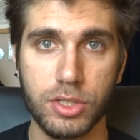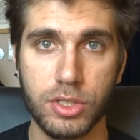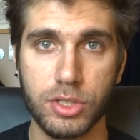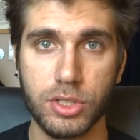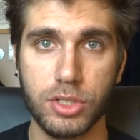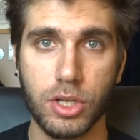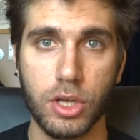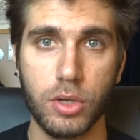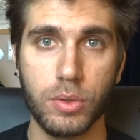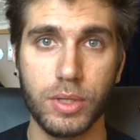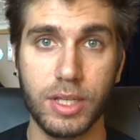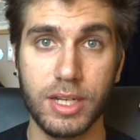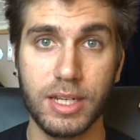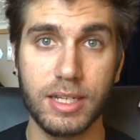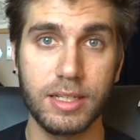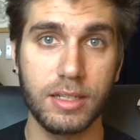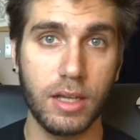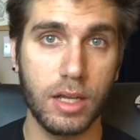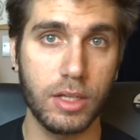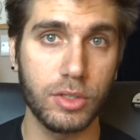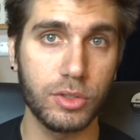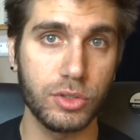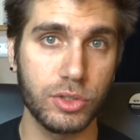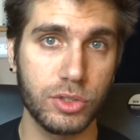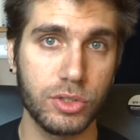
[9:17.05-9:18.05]
that show that it
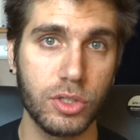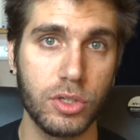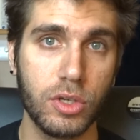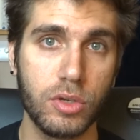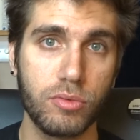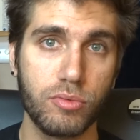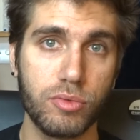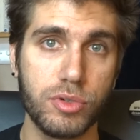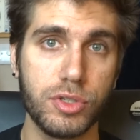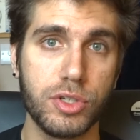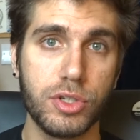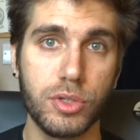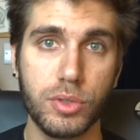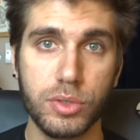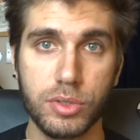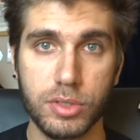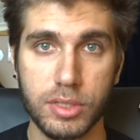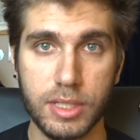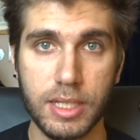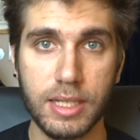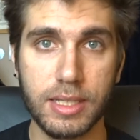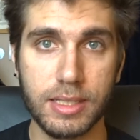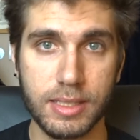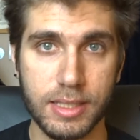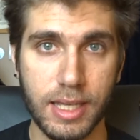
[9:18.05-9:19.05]
does reduce
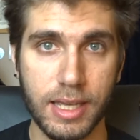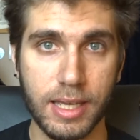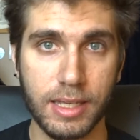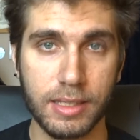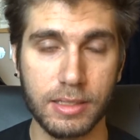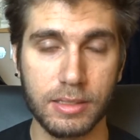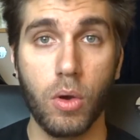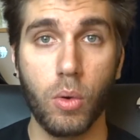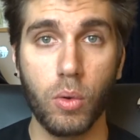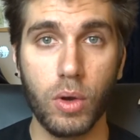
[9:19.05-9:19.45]
these things.